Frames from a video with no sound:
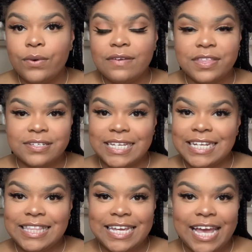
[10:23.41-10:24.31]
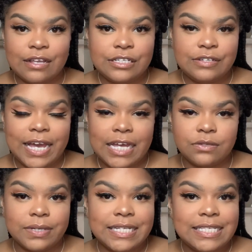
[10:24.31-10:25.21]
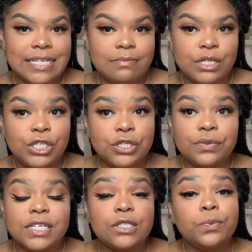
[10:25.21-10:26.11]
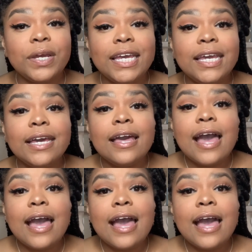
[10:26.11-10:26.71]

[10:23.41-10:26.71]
if there's anything else you guys want to see me do this week.